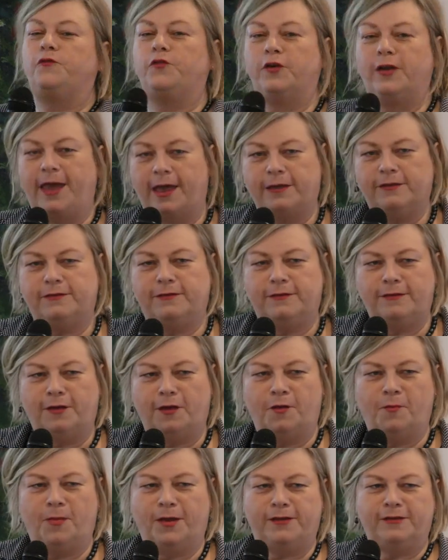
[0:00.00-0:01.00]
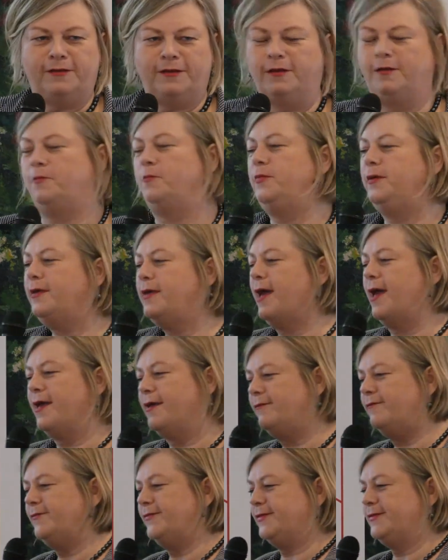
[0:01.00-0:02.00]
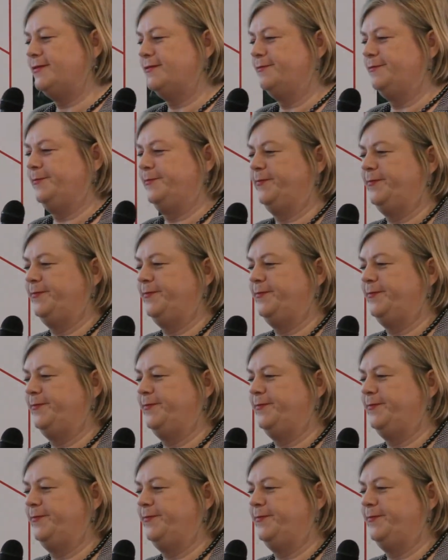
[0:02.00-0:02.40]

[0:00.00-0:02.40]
forget about the Beehives.